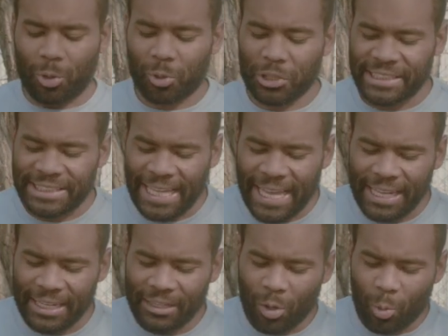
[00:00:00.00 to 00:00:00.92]
or
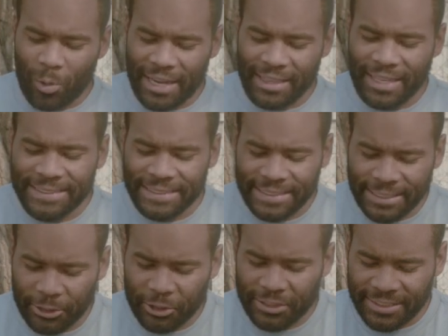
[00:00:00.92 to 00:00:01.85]
stand in the way that
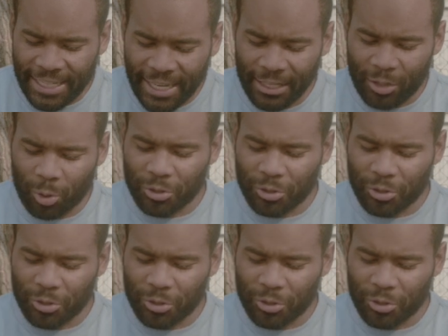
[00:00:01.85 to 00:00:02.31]
sinners take,